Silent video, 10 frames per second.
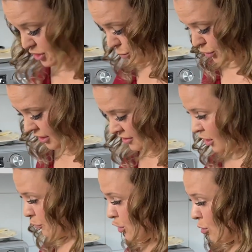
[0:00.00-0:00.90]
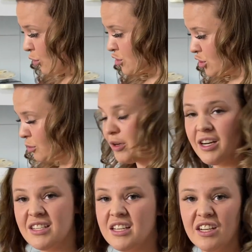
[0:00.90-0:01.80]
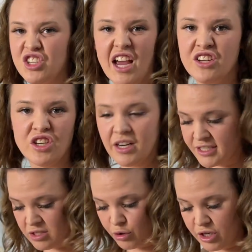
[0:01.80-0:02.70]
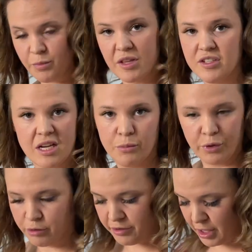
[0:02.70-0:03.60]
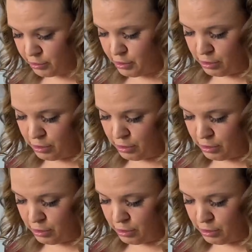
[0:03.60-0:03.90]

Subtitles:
to put it in there if you don't want to, but it is going to change it. It's not going to be the tempura that you know.